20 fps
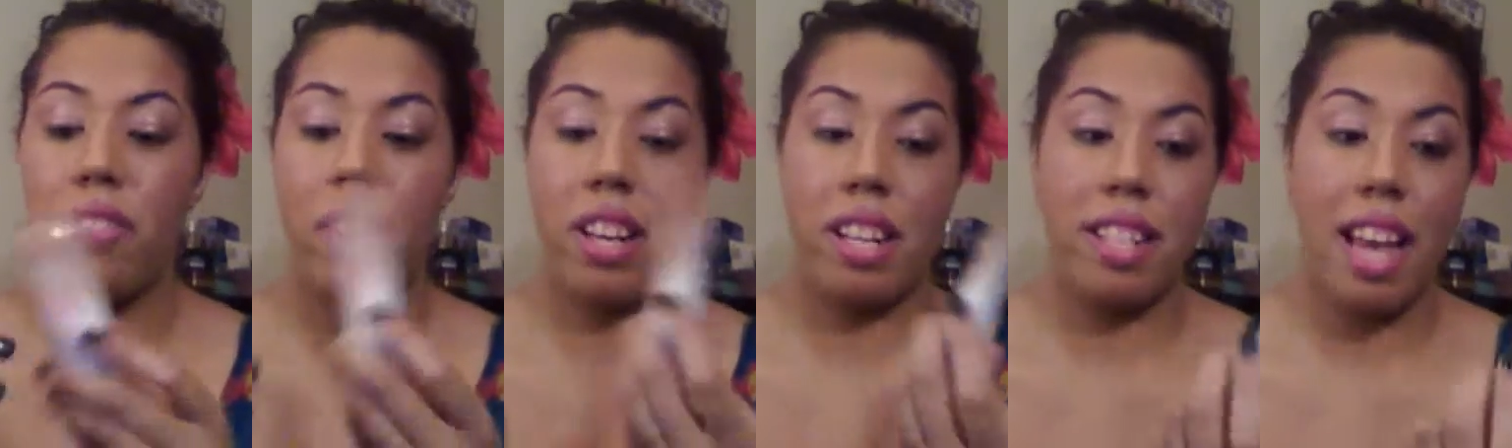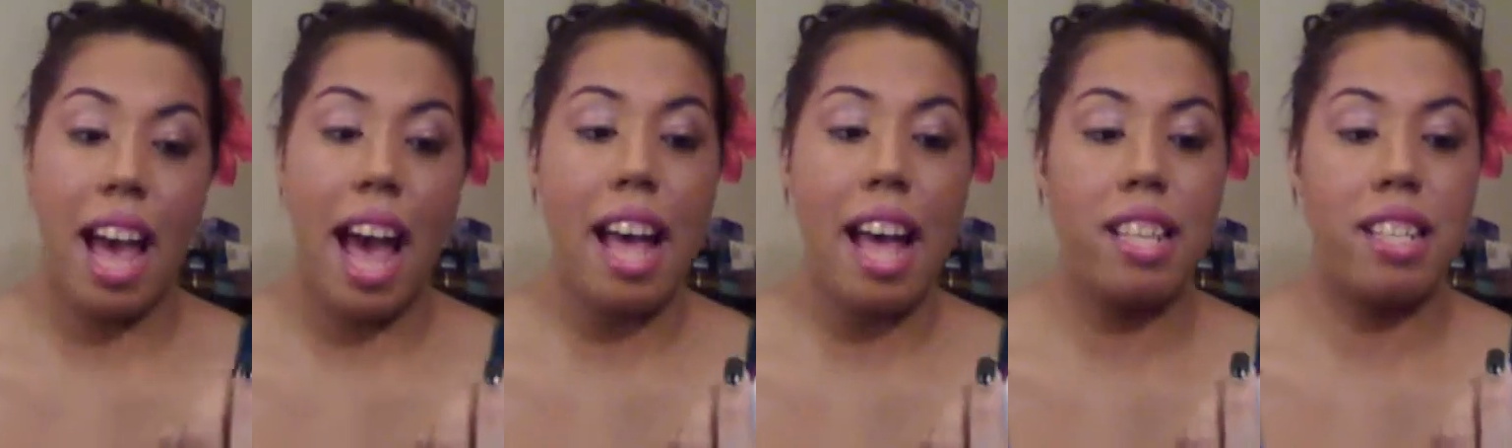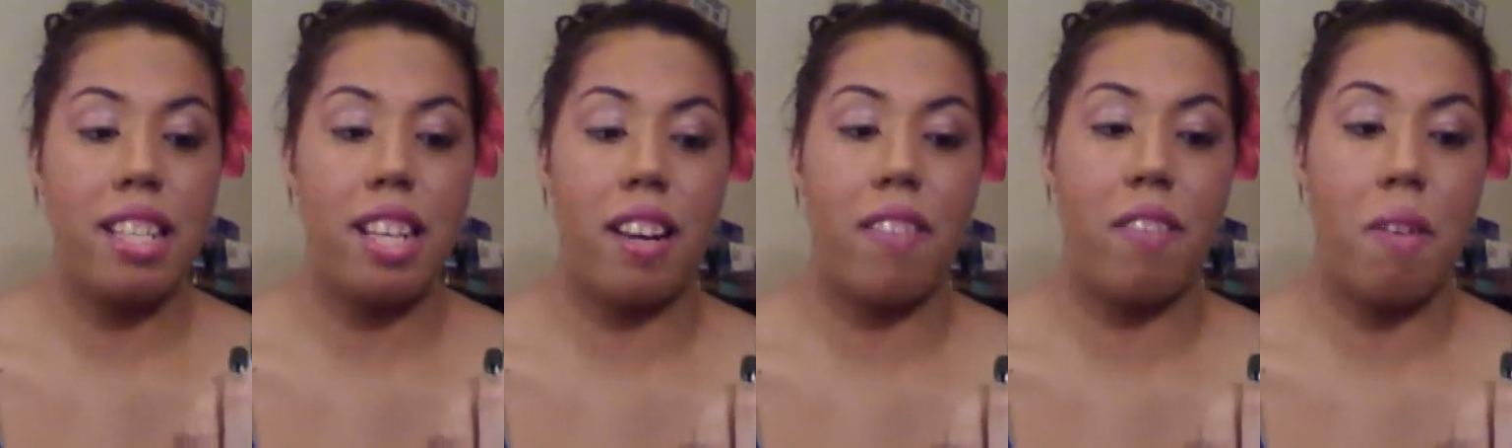
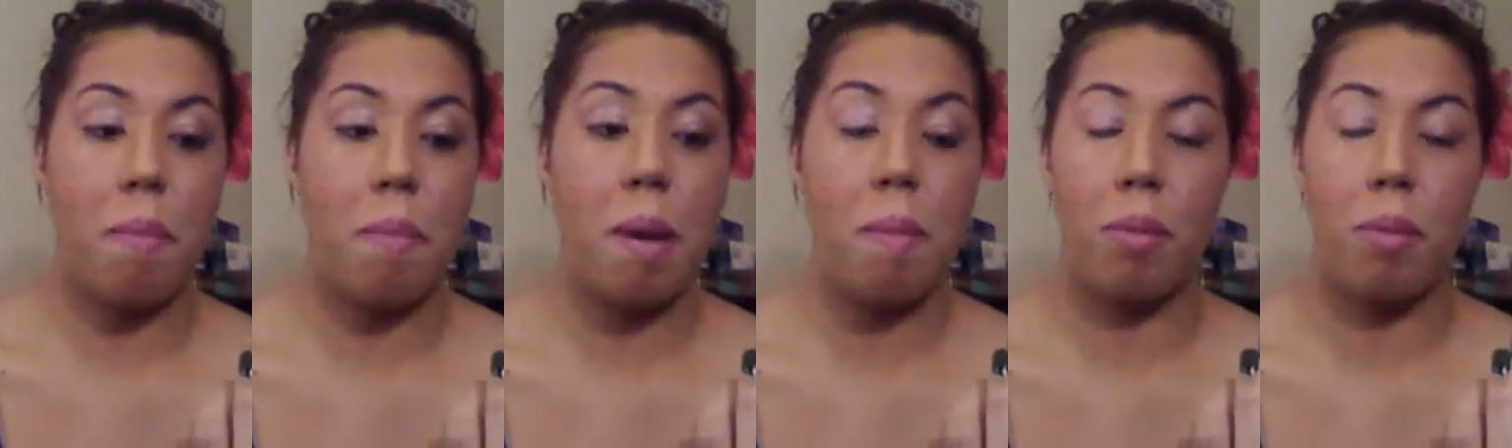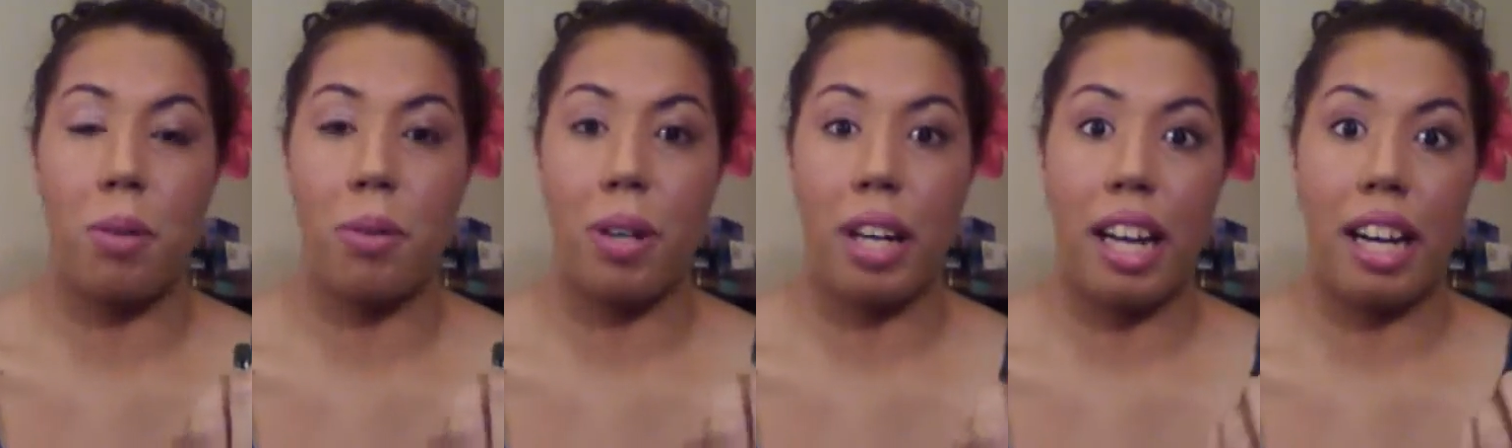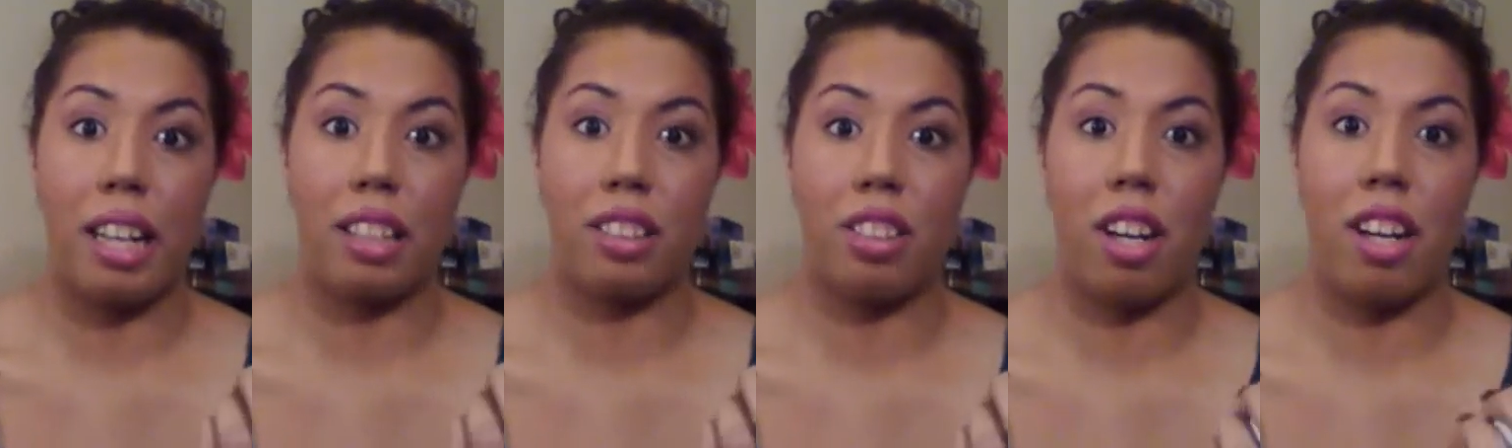fantastic for people who are
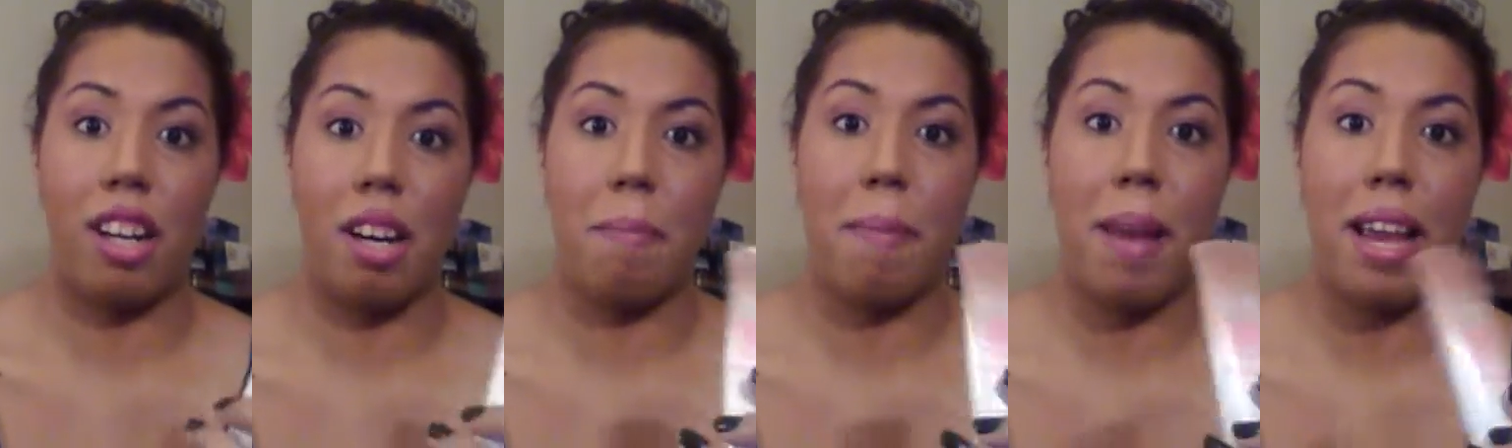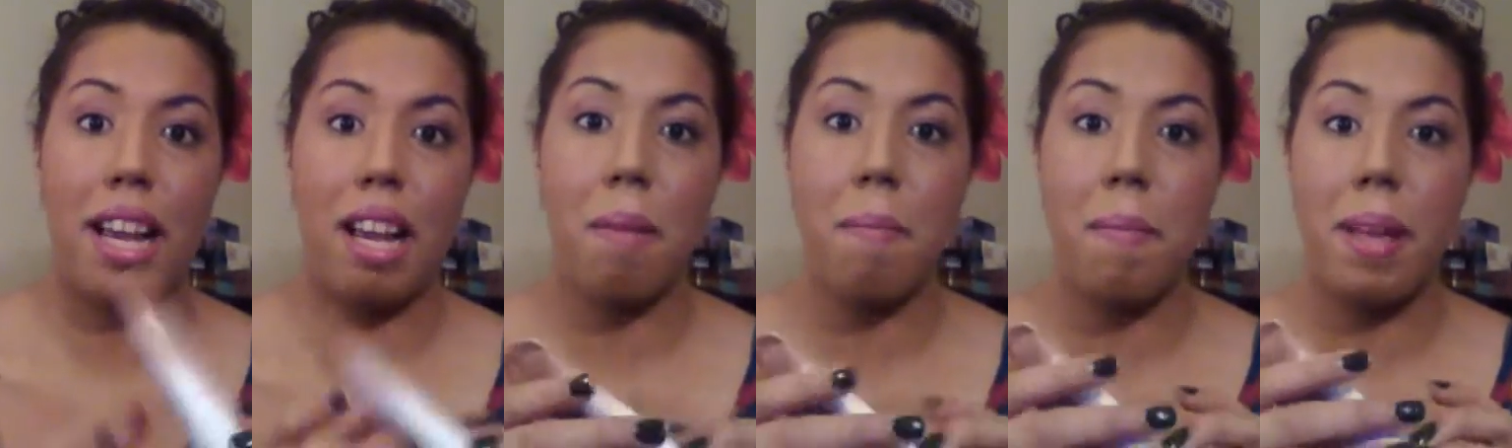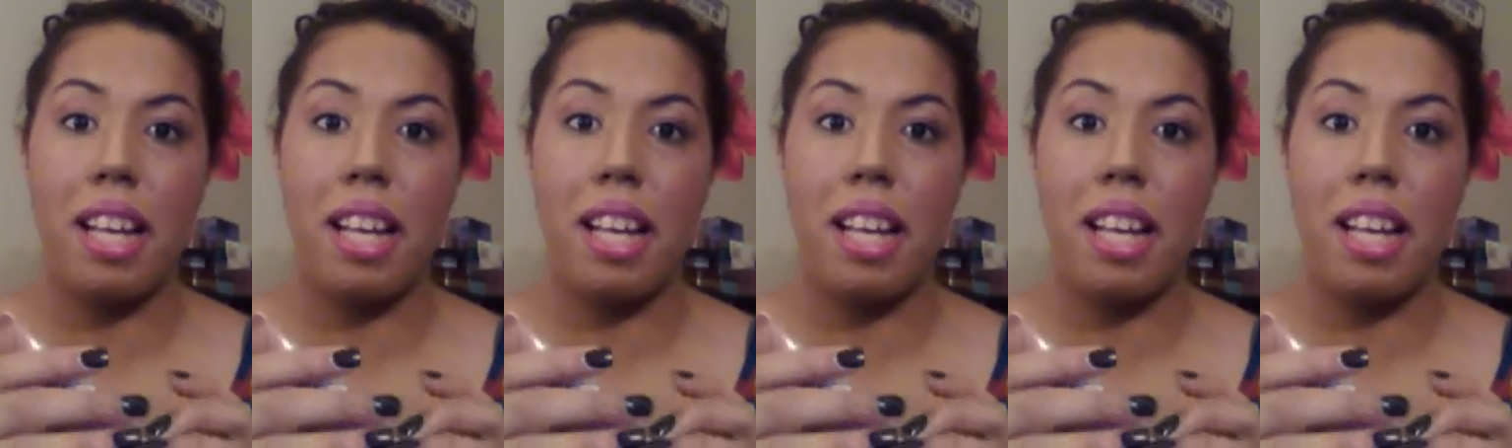getting started in makeup